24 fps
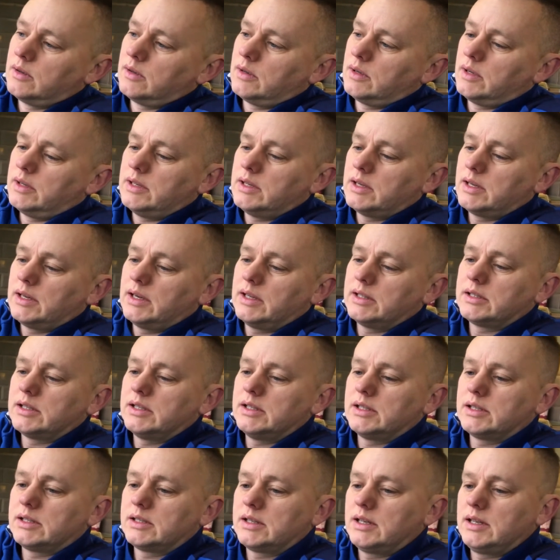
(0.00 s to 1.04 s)
And you can actually
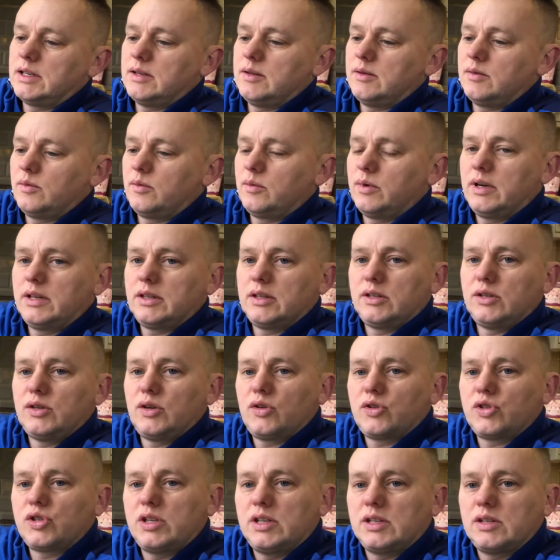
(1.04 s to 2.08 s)
see where the
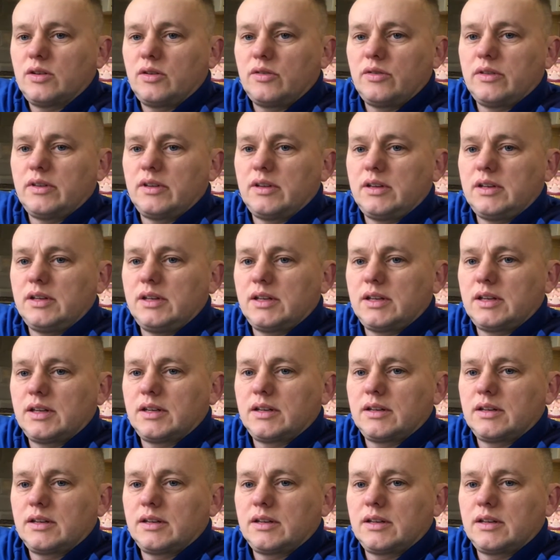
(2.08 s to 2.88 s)
notches on the